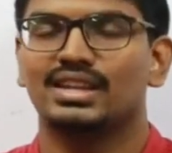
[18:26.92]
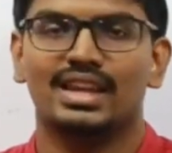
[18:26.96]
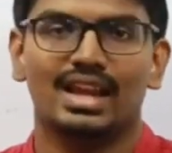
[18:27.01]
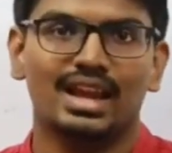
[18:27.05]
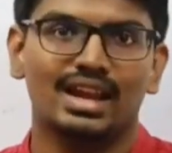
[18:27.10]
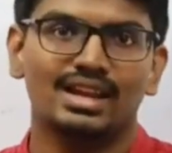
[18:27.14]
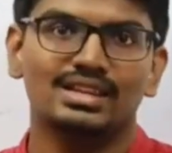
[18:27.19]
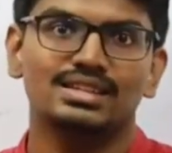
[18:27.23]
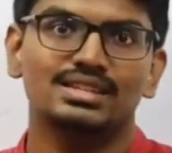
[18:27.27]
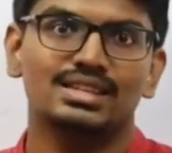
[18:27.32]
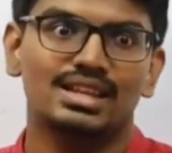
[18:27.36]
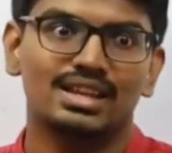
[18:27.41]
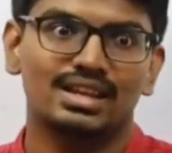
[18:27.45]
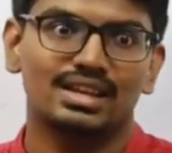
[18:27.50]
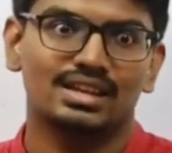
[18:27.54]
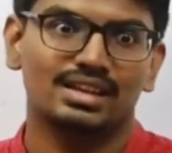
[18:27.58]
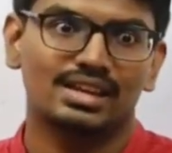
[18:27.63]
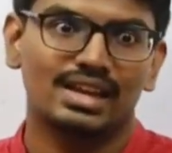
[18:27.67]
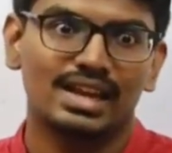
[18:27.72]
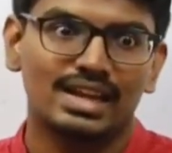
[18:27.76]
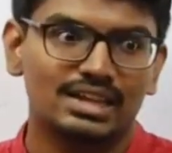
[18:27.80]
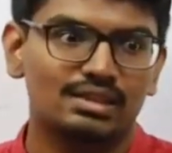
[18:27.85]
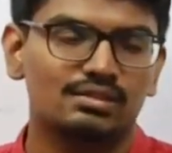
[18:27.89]
can the
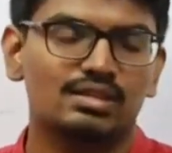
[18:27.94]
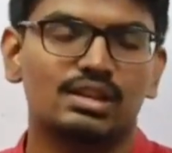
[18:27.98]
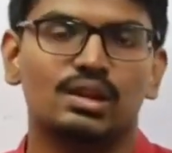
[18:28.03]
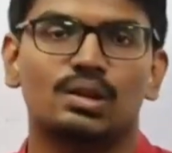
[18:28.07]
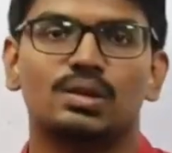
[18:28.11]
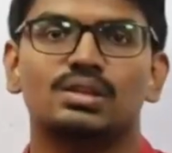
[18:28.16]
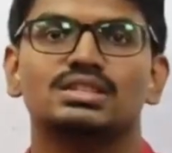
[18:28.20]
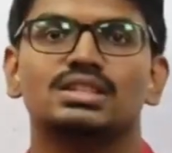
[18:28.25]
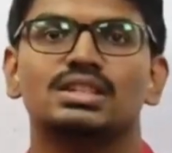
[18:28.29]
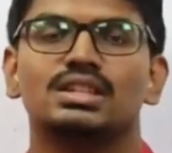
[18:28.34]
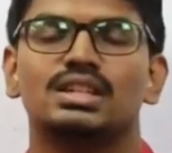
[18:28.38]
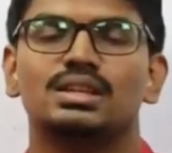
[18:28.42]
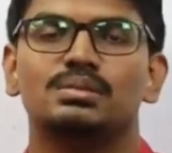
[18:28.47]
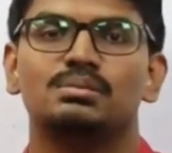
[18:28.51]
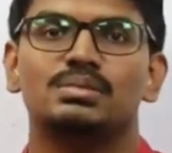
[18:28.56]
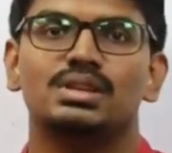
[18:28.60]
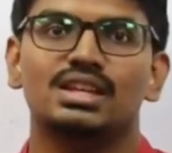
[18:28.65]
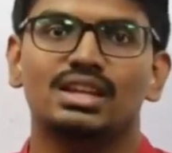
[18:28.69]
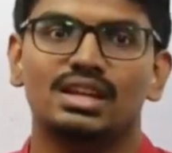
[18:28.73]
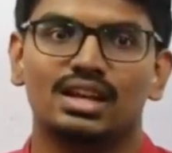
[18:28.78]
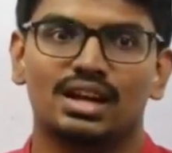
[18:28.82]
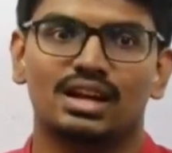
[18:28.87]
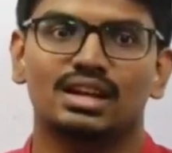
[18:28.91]
relative velocity
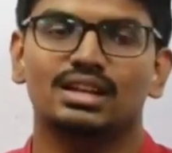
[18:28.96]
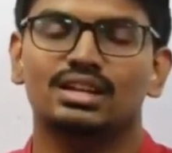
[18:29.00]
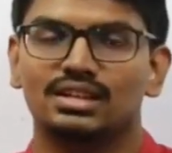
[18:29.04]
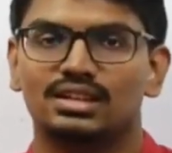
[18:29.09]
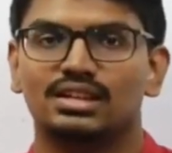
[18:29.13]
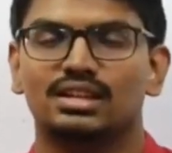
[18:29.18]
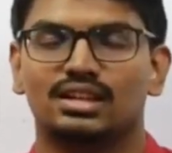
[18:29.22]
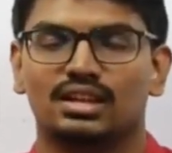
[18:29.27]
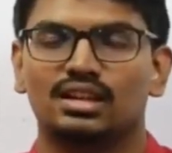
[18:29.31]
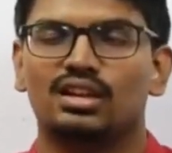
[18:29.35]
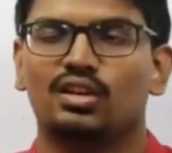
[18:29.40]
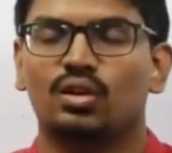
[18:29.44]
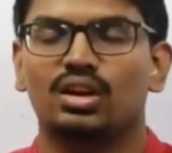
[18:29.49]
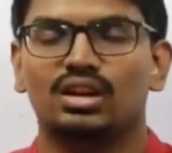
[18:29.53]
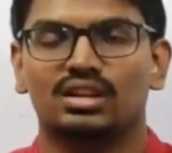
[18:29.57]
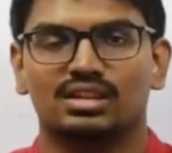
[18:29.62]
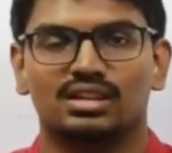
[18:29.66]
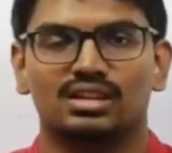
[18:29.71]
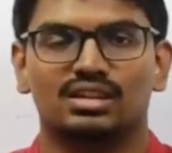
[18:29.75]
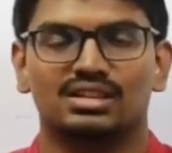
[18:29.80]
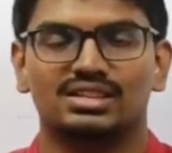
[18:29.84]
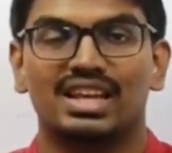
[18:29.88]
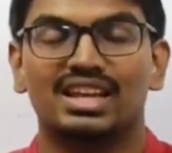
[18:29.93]

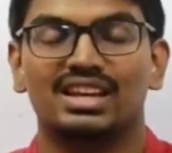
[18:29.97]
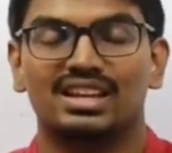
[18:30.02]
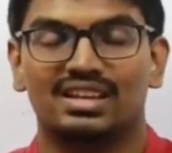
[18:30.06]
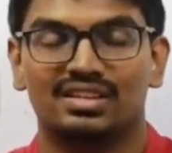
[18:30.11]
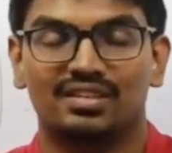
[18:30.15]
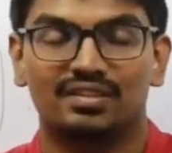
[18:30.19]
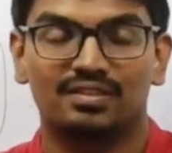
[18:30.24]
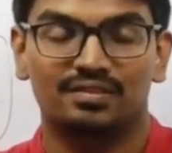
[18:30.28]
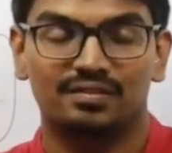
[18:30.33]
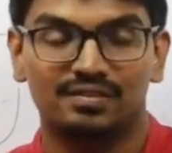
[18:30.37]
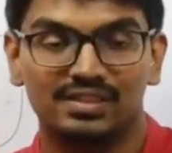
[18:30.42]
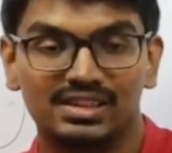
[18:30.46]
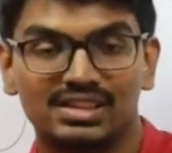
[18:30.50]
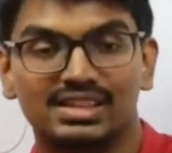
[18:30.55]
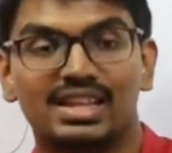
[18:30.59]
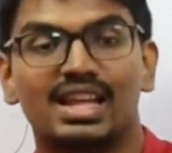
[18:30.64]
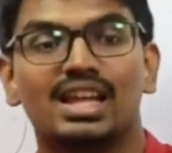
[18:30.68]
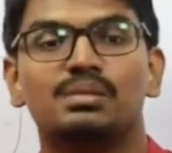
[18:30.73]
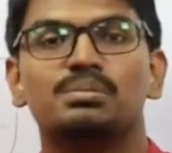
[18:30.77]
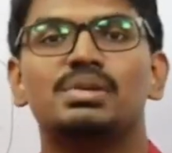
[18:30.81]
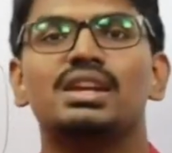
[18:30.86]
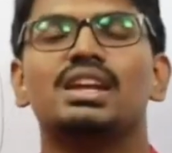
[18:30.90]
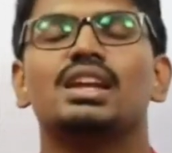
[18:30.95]
will
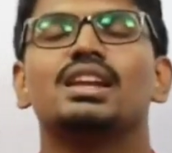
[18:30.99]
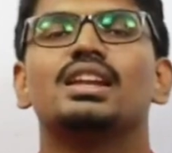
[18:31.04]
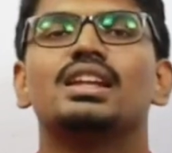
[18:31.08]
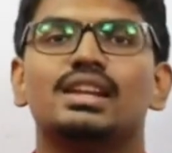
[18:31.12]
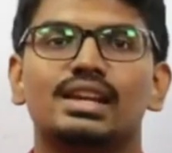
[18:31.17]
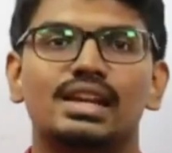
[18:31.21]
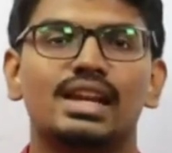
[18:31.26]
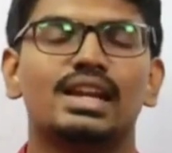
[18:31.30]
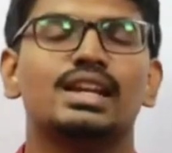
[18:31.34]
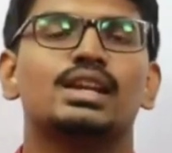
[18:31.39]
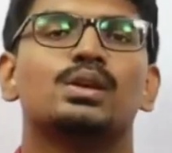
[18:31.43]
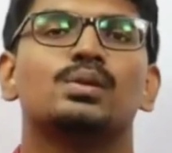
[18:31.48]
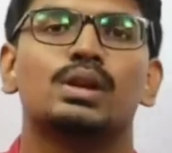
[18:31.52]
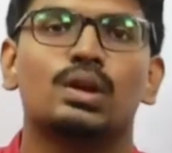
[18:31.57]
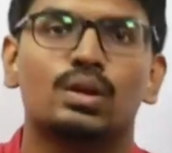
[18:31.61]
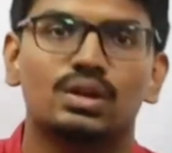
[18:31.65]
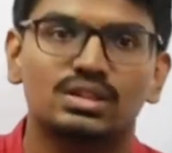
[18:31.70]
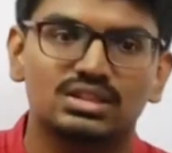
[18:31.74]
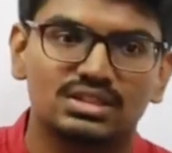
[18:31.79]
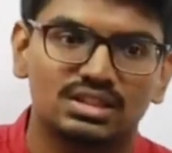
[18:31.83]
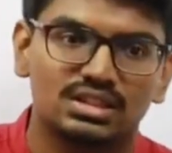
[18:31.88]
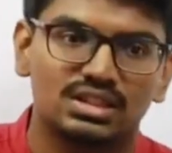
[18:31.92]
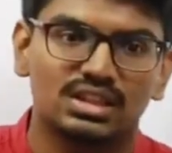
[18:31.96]
there be any relative
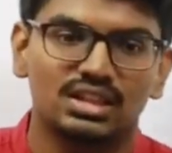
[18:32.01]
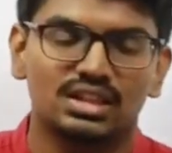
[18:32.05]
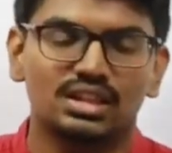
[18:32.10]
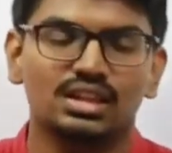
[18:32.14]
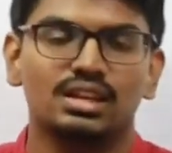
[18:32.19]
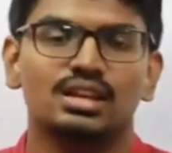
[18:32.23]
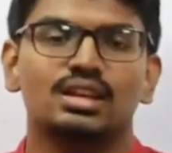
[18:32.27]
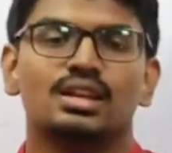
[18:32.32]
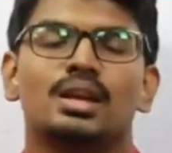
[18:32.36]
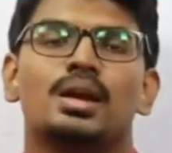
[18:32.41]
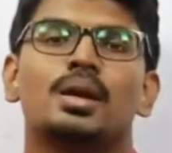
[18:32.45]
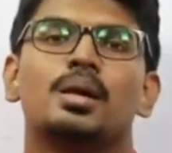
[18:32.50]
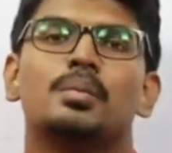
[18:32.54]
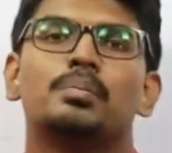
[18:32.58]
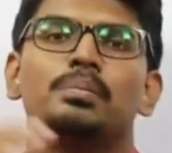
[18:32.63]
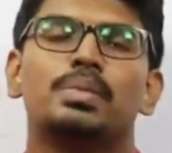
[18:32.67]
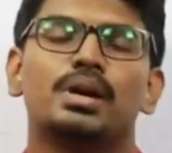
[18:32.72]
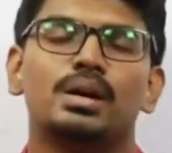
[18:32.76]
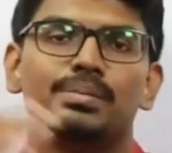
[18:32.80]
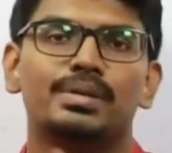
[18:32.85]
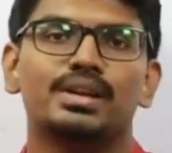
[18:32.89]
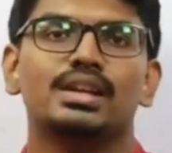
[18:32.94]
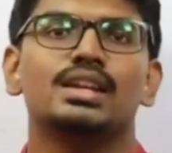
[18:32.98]
velocity
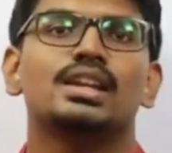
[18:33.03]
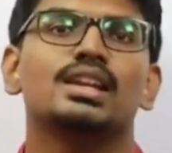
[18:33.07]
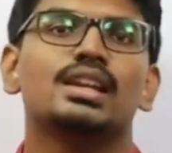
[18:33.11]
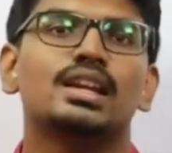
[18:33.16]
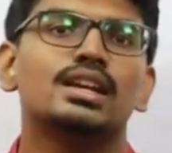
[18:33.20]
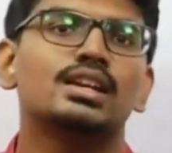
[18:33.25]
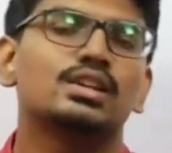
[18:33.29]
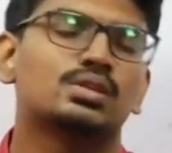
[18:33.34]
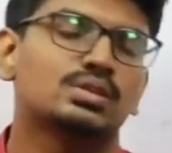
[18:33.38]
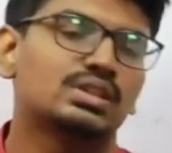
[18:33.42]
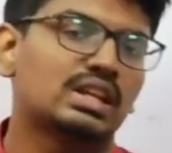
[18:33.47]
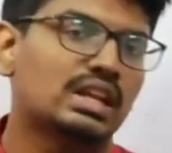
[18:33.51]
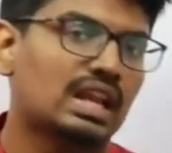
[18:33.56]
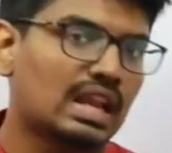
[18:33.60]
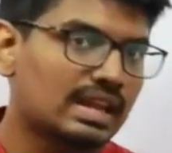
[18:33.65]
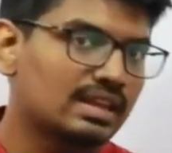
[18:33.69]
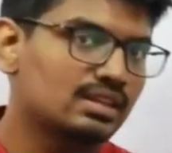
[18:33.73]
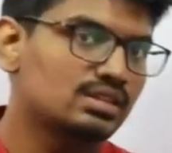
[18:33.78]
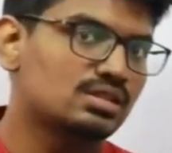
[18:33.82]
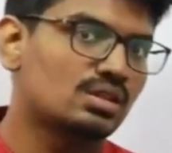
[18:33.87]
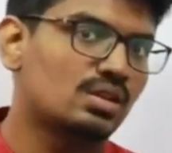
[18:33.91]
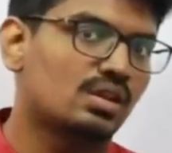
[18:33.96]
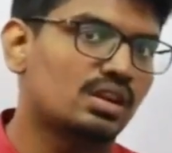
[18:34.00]
perpendicular to the
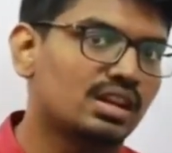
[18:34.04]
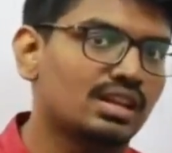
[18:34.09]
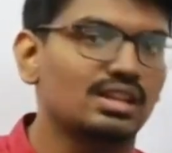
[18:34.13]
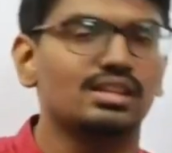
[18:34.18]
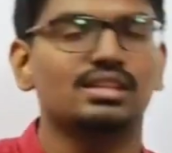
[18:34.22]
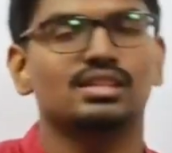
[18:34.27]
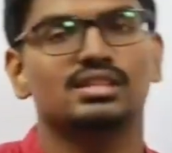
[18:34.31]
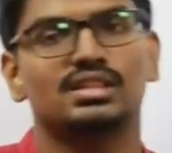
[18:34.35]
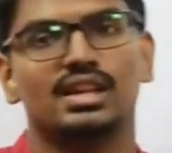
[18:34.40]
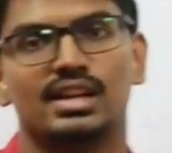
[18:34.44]
line joining?